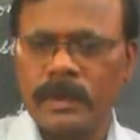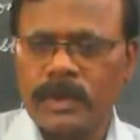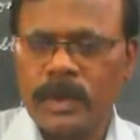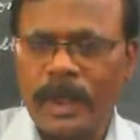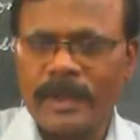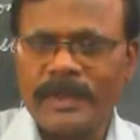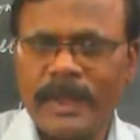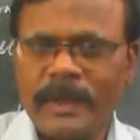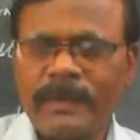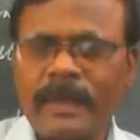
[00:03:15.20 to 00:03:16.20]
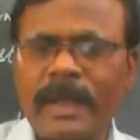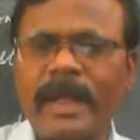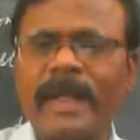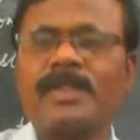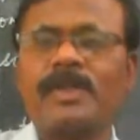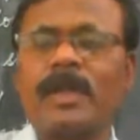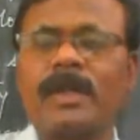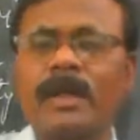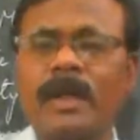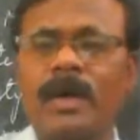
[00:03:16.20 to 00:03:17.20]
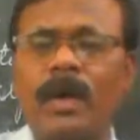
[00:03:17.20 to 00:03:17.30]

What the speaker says: to achieve the national